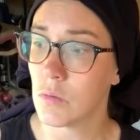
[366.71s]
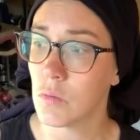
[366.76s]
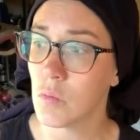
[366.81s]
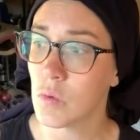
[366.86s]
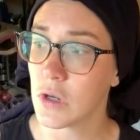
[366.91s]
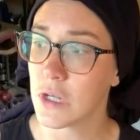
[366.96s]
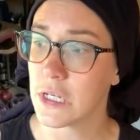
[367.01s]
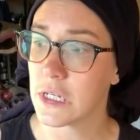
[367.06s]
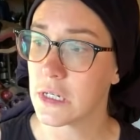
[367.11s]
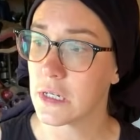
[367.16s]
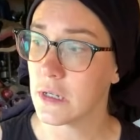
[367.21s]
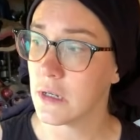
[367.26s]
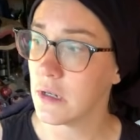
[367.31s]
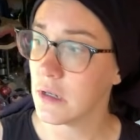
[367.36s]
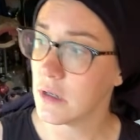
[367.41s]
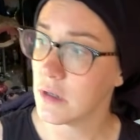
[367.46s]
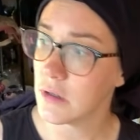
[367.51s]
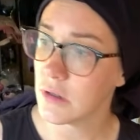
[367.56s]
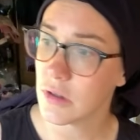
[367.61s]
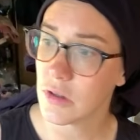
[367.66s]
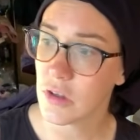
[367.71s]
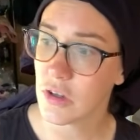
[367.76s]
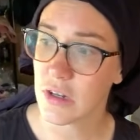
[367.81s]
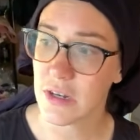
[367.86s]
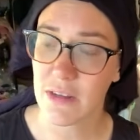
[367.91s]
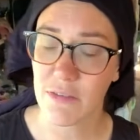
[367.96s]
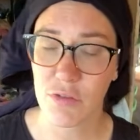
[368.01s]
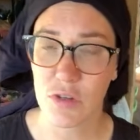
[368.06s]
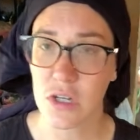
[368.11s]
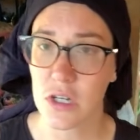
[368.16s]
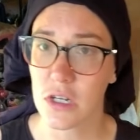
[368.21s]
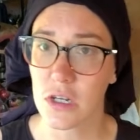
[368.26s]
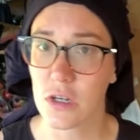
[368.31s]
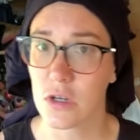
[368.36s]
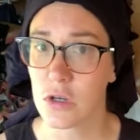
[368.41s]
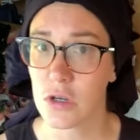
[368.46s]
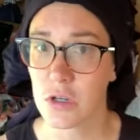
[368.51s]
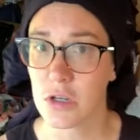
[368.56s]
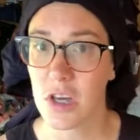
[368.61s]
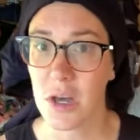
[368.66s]
Well, you're never gonna
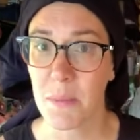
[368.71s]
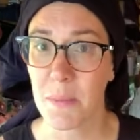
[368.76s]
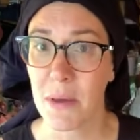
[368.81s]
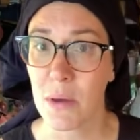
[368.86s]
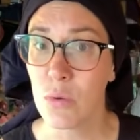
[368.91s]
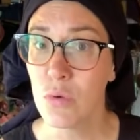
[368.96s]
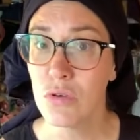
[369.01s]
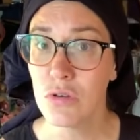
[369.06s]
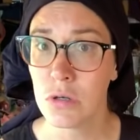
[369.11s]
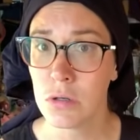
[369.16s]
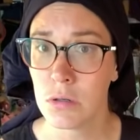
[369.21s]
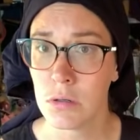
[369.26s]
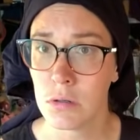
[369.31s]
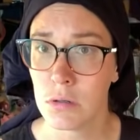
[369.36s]
come out.